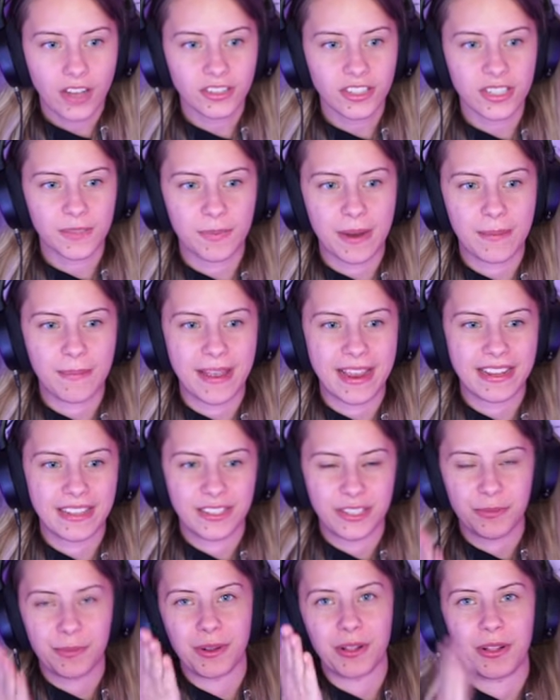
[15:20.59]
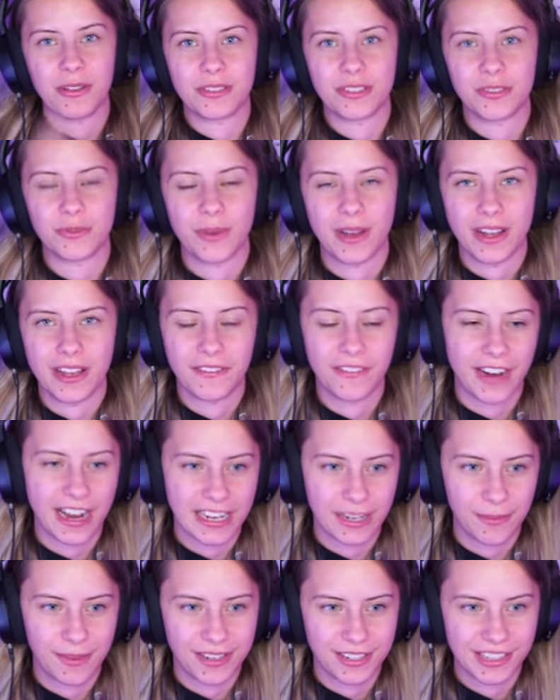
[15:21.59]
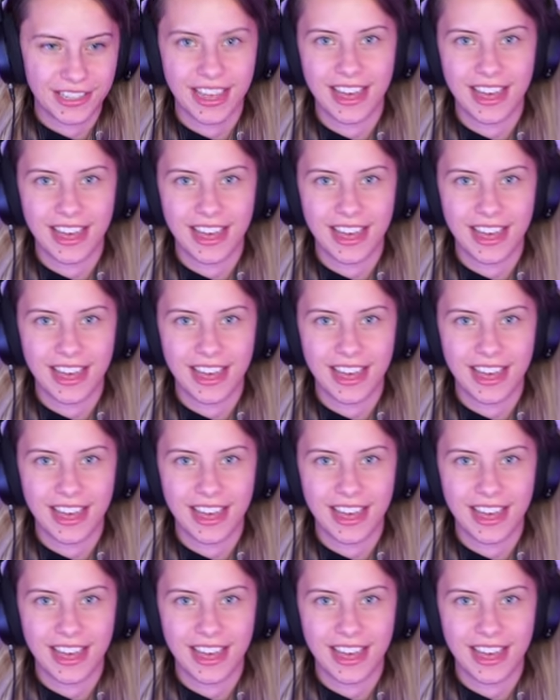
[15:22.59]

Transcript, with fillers: Also, spray paint is super close as well. I forgot to mention